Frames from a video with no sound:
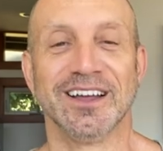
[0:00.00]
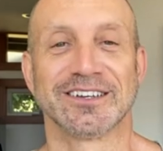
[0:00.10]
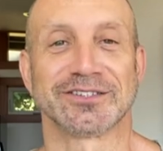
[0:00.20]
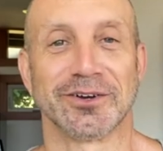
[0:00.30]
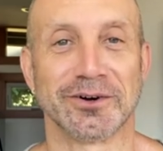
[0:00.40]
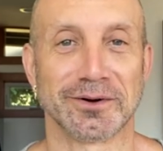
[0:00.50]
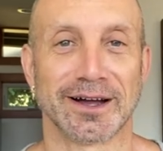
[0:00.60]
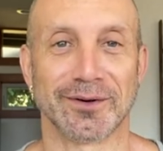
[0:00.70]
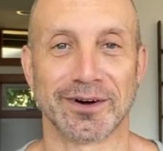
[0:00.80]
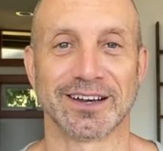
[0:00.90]
So
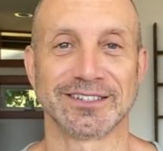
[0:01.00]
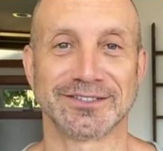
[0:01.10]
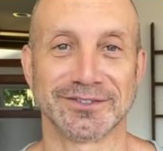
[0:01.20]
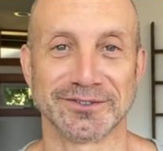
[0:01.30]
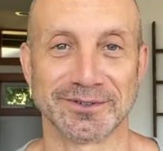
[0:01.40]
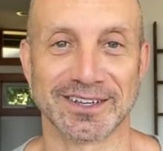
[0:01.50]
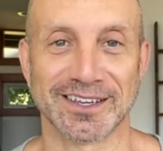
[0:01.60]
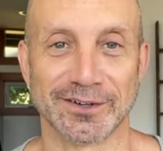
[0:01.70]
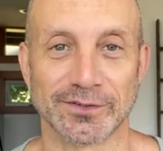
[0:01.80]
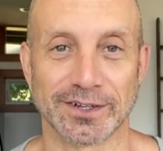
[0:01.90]
I wanted to
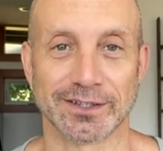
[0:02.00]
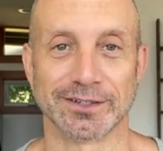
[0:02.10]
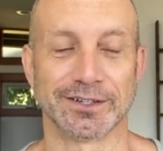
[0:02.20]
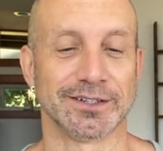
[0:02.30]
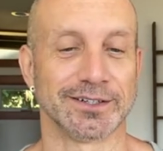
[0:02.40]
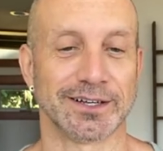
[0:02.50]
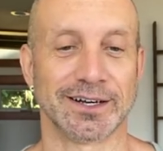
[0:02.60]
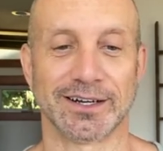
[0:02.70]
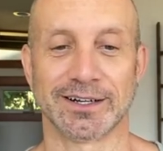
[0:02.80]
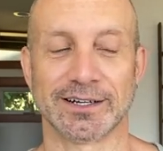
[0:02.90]
give a
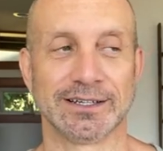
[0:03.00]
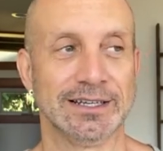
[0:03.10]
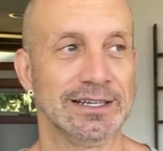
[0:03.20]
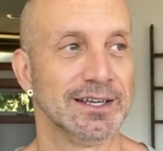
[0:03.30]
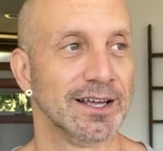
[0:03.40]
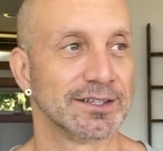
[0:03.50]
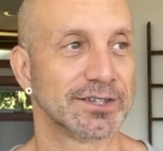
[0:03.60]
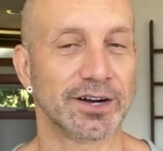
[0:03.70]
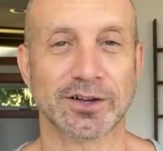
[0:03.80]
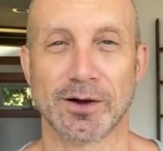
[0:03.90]
little
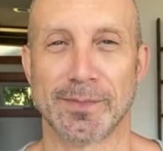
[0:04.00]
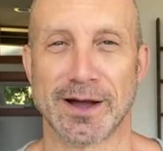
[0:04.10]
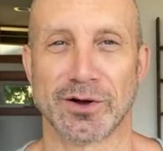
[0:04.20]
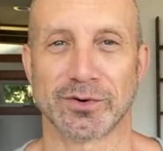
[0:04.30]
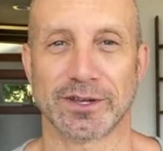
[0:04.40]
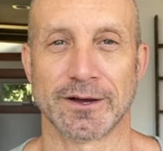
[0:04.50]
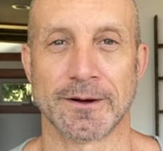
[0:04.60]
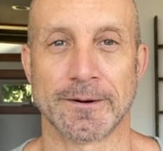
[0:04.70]
talk about